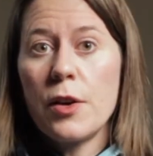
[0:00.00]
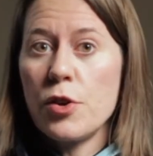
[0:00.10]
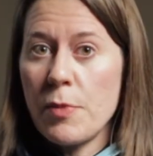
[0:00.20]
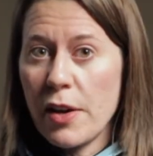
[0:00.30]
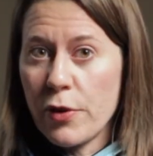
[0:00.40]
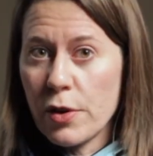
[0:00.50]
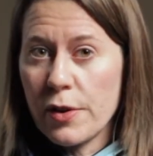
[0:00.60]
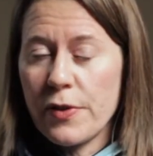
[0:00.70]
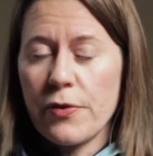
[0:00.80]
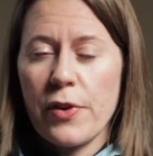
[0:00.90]
You may have heard
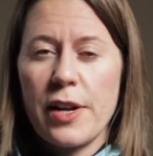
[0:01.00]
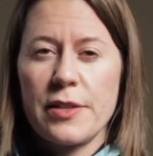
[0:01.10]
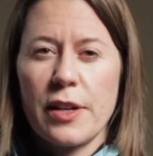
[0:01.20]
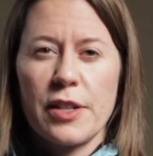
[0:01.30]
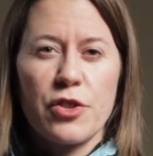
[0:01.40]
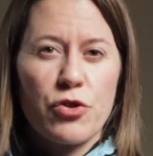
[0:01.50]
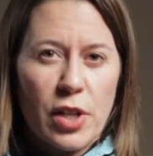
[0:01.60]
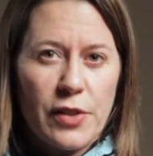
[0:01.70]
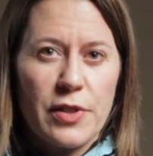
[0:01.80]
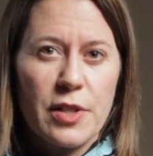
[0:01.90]
of the phrase, a
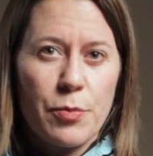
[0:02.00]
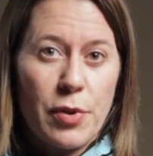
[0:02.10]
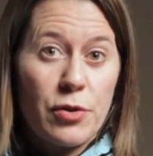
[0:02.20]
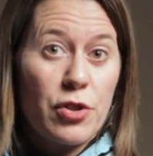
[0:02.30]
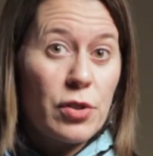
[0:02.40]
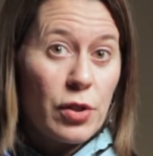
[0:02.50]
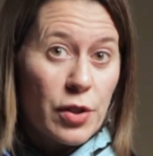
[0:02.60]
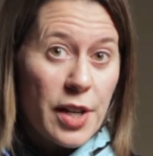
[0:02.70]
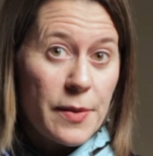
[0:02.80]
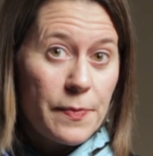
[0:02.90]
constructivist approach to
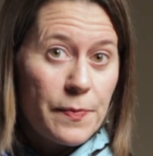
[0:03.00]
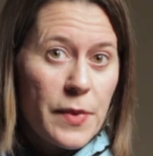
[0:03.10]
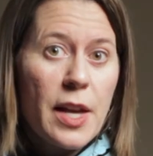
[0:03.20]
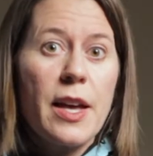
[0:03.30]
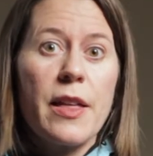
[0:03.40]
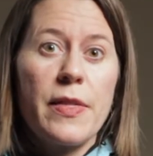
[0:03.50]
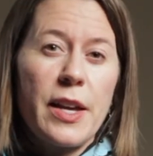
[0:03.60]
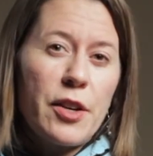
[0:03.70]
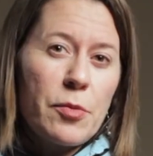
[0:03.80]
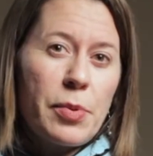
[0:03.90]
learning. The
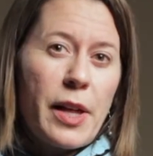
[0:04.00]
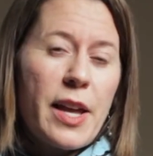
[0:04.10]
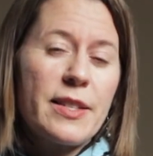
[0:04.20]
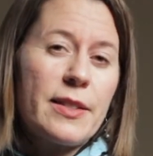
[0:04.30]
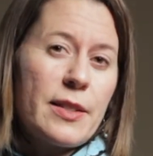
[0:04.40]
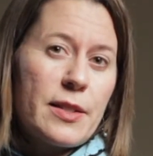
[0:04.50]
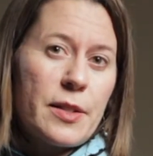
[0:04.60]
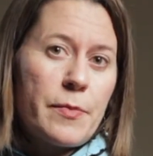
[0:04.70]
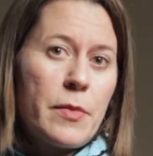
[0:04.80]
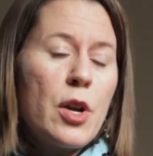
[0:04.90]
interplay
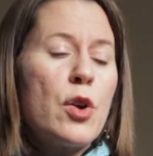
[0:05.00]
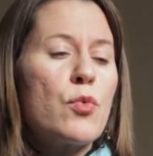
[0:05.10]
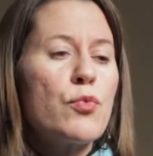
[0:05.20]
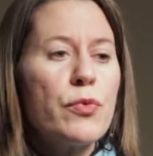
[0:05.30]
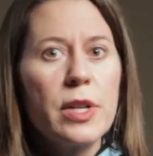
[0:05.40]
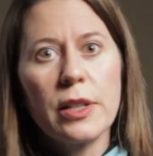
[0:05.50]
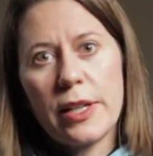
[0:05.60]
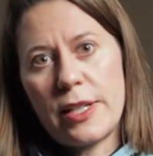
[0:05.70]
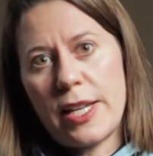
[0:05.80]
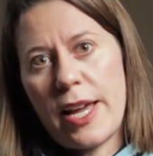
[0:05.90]
system
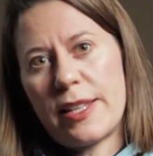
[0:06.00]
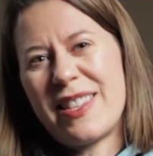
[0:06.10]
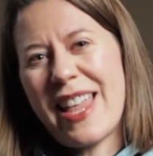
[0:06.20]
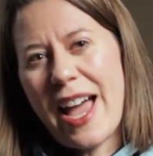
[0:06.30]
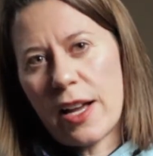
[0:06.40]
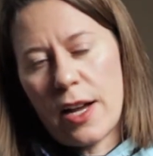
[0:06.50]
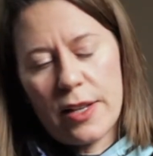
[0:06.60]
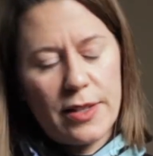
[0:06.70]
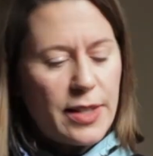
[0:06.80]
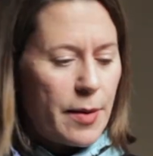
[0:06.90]
really takes that
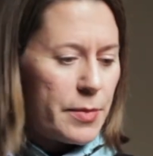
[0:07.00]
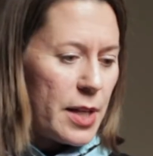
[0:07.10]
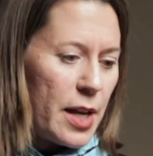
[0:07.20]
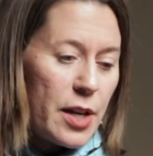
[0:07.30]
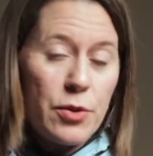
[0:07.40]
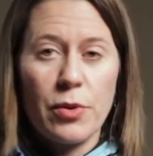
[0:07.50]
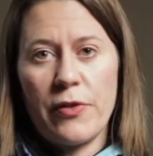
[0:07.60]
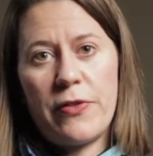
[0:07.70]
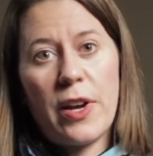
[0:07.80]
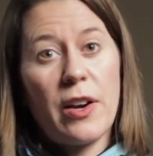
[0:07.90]
concept to a
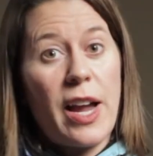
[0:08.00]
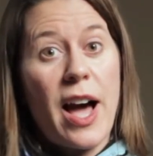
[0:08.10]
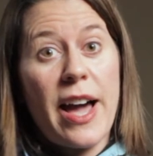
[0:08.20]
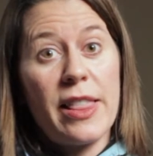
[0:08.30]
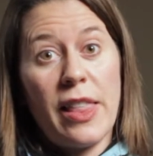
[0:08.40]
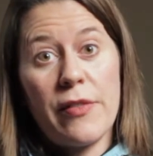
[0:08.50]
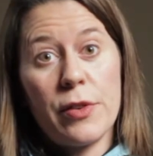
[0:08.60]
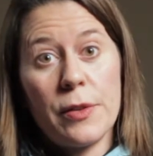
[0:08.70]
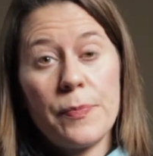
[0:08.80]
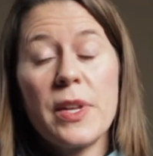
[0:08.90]
very high
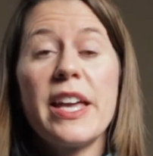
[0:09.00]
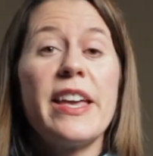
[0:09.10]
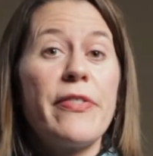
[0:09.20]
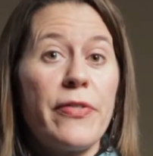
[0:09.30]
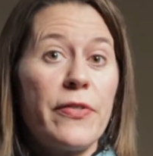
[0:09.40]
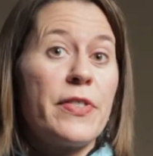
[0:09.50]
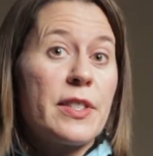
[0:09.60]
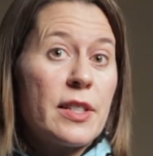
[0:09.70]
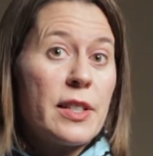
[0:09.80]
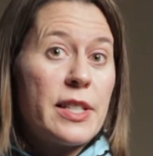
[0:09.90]
level if
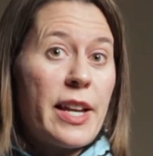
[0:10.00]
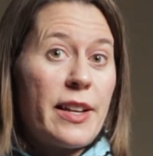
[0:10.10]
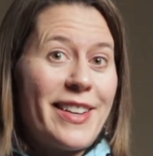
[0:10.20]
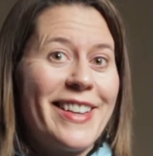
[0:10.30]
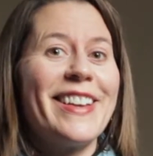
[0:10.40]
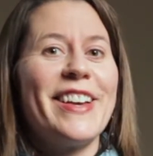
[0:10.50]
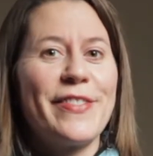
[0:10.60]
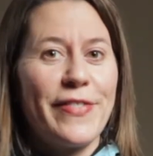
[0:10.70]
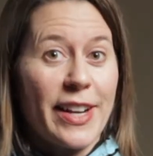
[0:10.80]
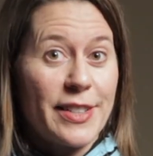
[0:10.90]
facilitated
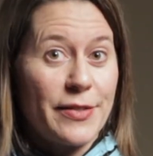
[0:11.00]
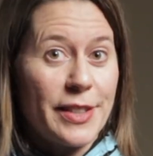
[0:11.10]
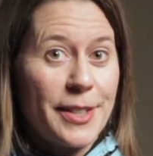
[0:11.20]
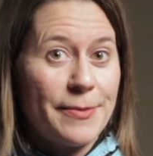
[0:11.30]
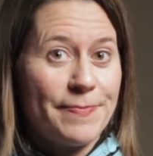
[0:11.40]
effectively.